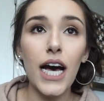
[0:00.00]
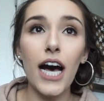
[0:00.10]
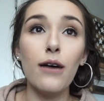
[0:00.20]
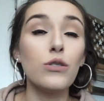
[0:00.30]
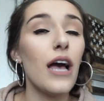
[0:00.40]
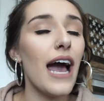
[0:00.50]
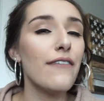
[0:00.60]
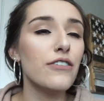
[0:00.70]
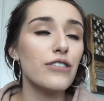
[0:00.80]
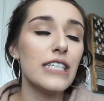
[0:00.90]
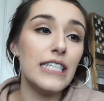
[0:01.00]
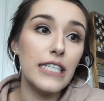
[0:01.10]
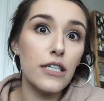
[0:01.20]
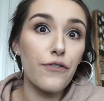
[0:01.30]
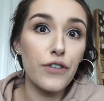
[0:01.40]
Um, so I haven't really
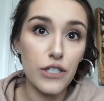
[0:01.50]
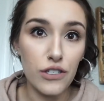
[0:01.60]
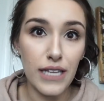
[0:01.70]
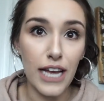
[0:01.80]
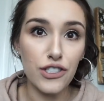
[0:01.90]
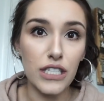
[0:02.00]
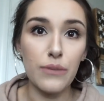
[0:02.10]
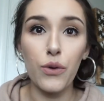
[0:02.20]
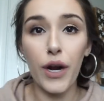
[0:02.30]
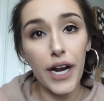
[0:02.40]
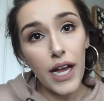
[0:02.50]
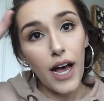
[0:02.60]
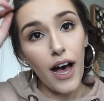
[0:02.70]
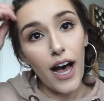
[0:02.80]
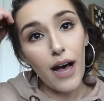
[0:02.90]
needed a freezer stash anymore.
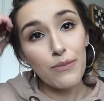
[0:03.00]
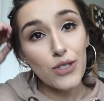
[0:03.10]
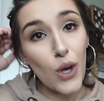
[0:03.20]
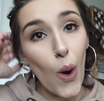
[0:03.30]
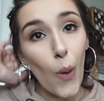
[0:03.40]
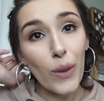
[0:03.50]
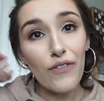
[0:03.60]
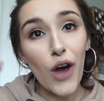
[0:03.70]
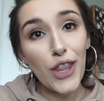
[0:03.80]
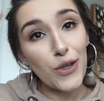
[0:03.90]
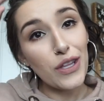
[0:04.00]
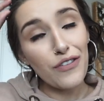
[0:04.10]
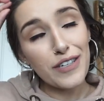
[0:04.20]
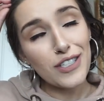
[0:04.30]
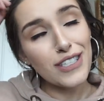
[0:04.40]
Um, so we've gone through the
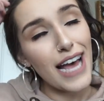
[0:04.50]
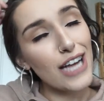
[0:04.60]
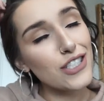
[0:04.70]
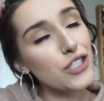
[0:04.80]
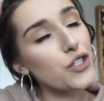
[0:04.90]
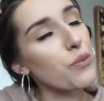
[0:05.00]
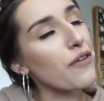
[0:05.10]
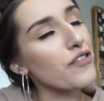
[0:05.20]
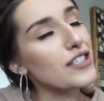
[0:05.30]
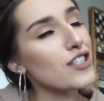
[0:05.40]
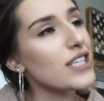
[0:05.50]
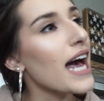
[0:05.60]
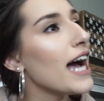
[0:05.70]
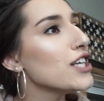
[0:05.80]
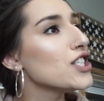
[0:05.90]
freezer stash. There's no more freezer
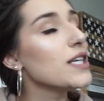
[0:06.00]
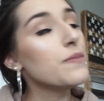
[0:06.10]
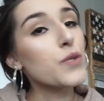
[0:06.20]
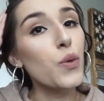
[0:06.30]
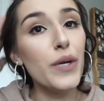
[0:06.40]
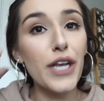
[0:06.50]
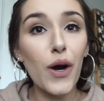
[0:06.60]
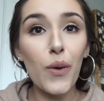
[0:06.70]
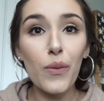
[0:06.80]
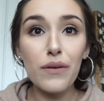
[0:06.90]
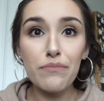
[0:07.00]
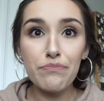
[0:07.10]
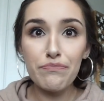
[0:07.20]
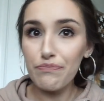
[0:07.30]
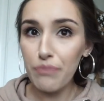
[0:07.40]
stash. We don't
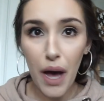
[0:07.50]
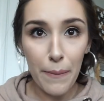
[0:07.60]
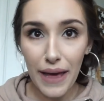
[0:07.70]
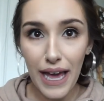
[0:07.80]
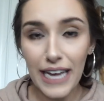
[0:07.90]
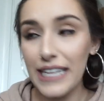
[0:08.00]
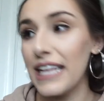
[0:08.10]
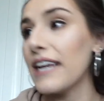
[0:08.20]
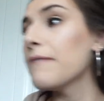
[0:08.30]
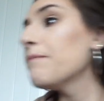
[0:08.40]
pump anything.